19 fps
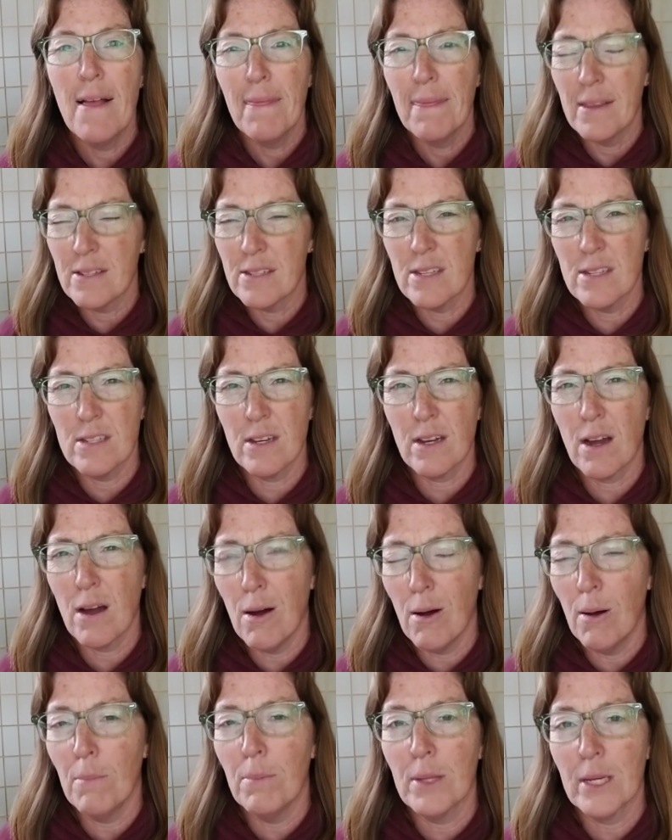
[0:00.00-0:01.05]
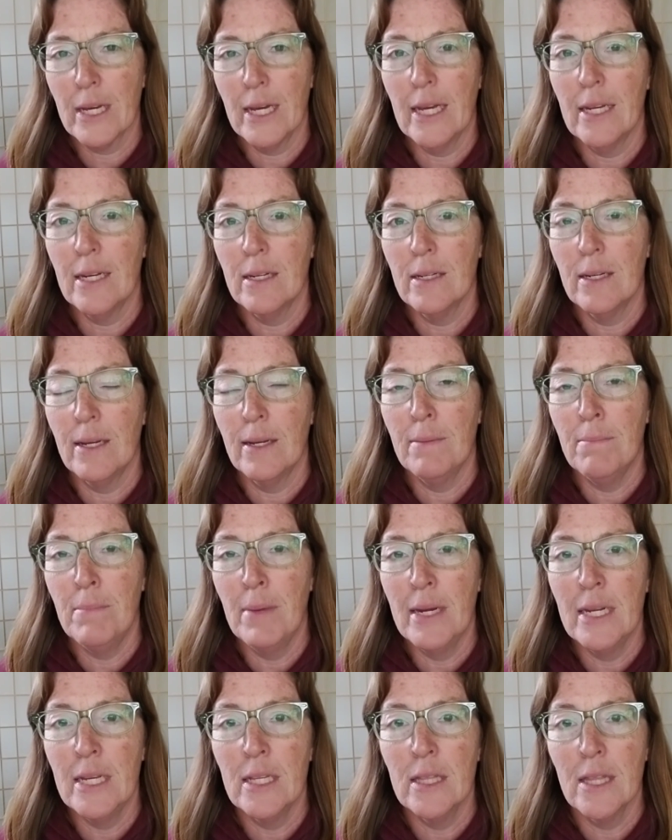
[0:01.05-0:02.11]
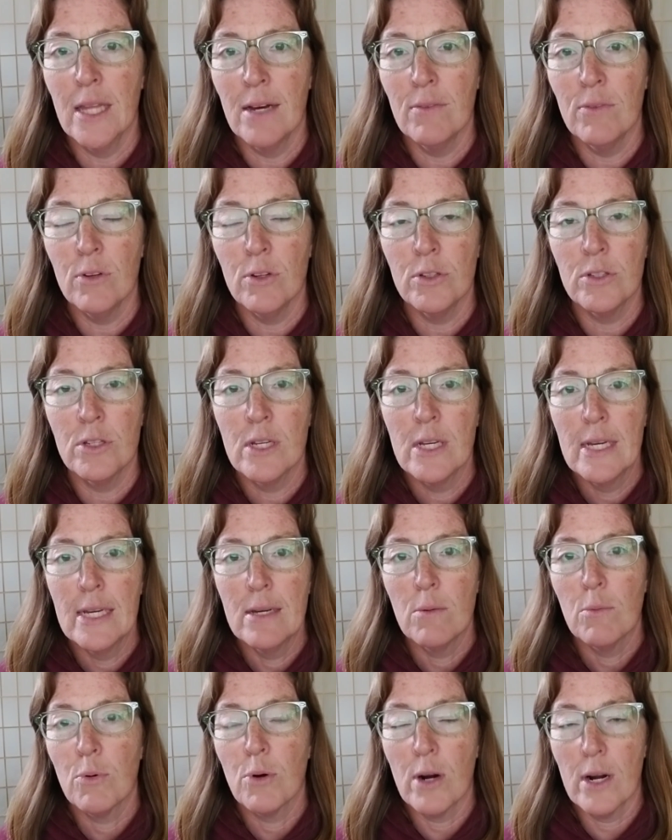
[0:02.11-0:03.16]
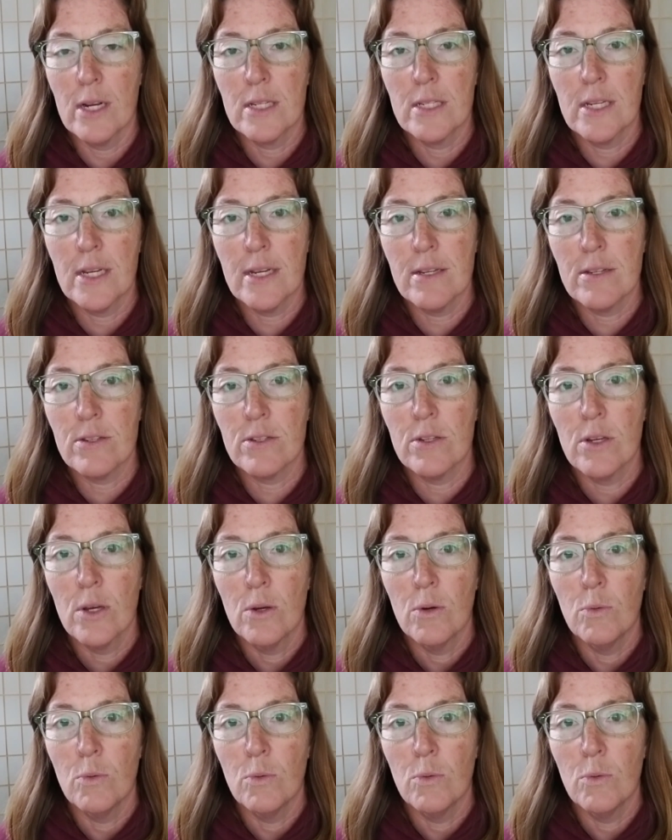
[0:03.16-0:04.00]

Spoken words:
This is a complicated and many-leveled process,